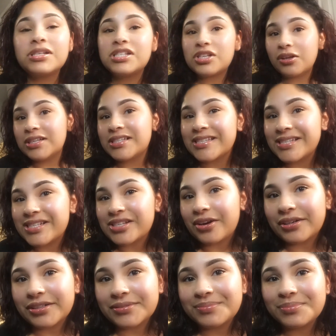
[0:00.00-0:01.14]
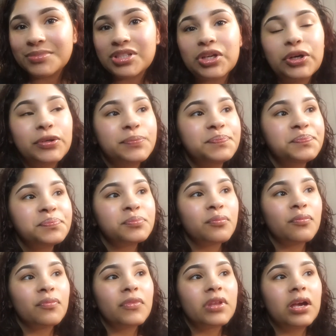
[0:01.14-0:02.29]
So let's get started. So
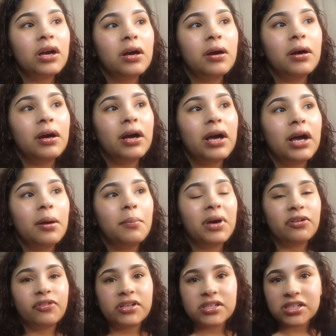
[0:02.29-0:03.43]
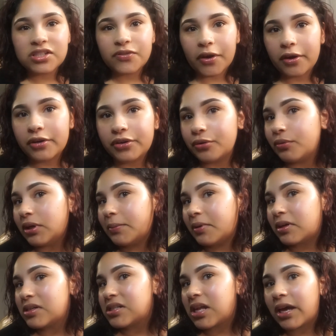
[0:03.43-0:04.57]
my face looks very dewy
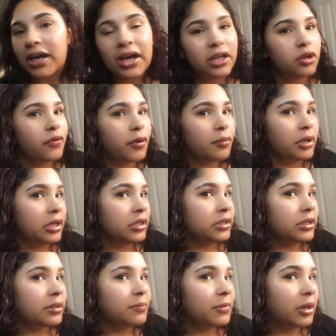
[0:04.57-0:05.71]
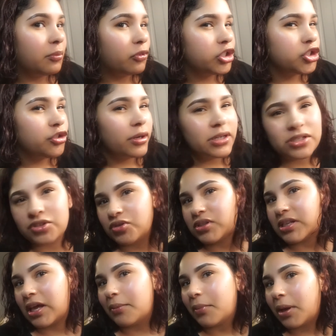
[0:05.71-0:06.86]
because I kind of already did my moisturizers
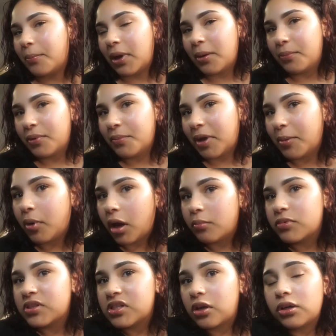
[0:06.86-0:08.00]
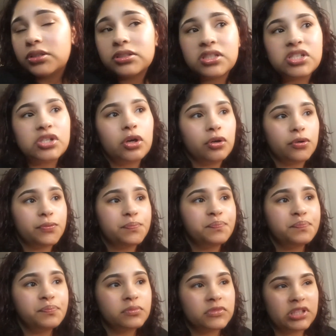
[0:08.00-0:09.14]
and I put my primers on, so
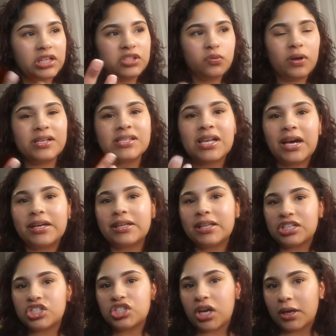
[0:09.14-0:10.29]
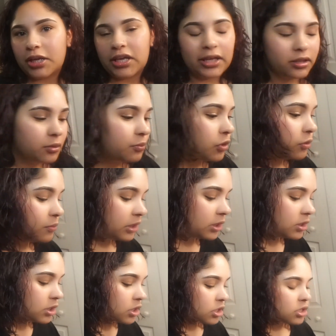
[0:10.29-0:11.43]
that's why it's kind of like shiny at the moment.
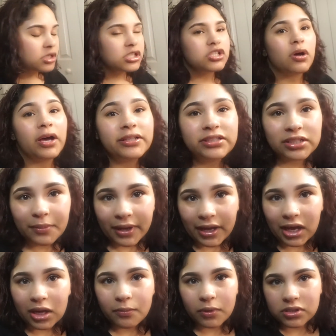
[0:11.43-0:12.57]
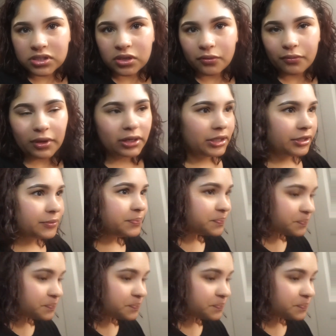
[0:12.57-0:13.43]
So I did my eyebrows already.